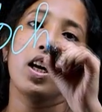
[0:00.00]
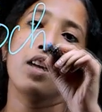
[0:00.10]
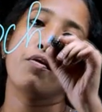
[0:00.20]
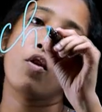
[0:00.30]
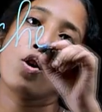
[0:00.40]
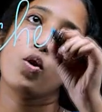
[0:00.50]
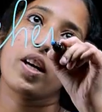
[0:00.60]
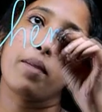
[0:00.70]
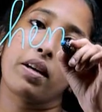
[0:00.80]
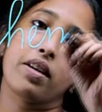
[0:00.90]
In a
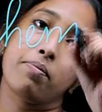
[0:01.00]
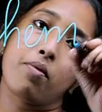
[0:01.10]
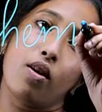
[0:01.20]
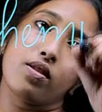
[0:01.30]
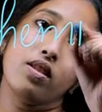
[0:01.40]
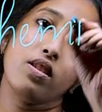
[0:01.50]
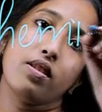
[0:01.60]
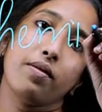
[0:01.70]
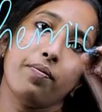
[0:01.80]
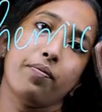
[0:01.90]
photochemical
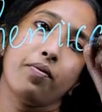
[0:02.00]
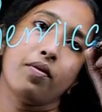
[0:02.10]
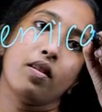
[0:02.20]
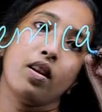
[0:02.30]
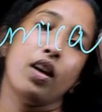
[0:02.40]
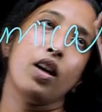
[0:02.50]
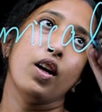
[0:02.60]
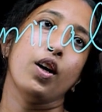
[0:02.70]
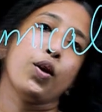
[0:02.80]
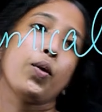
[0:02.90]
process,
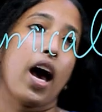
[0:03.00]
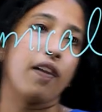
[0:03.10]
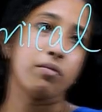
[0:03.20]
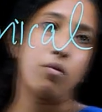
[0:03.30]
you have a